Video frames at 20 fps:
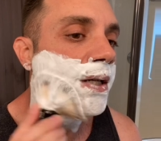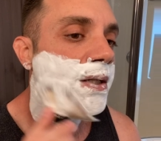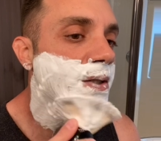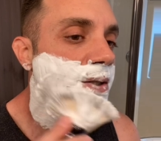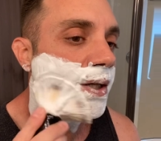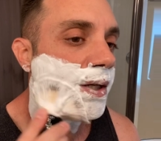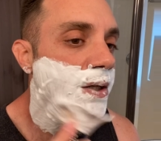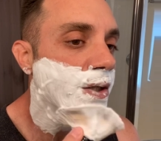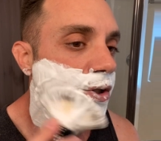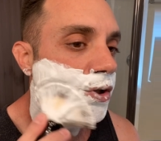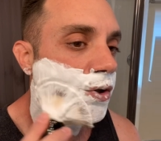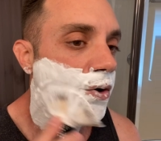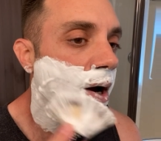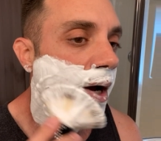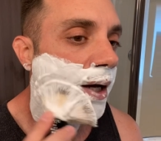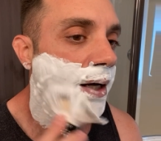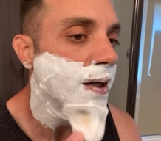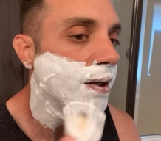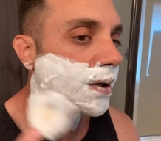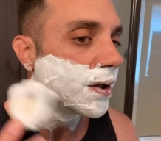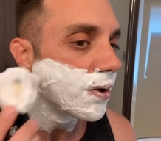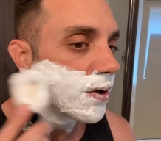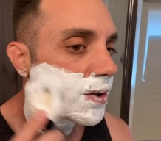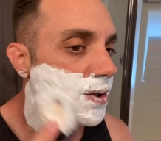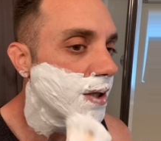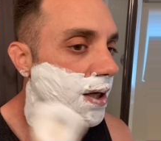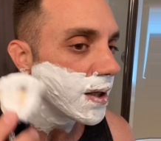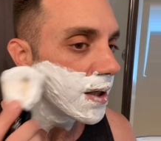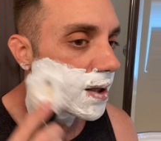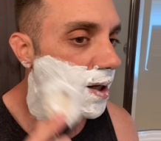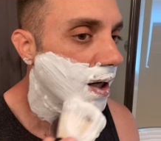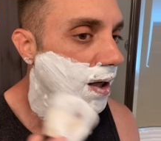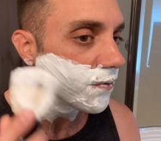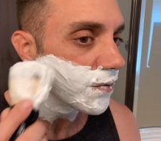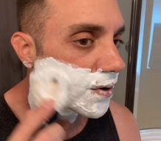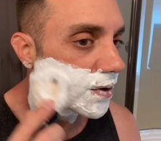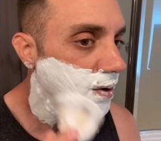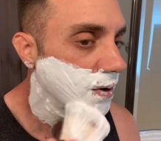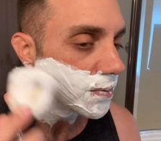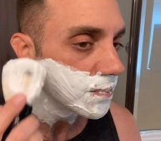instead of dry and irritated
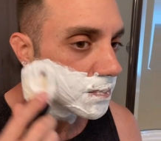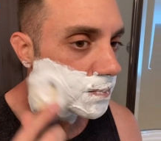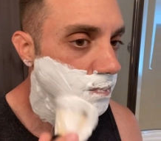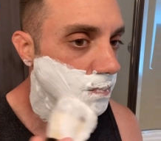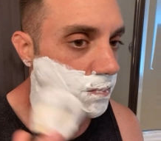after.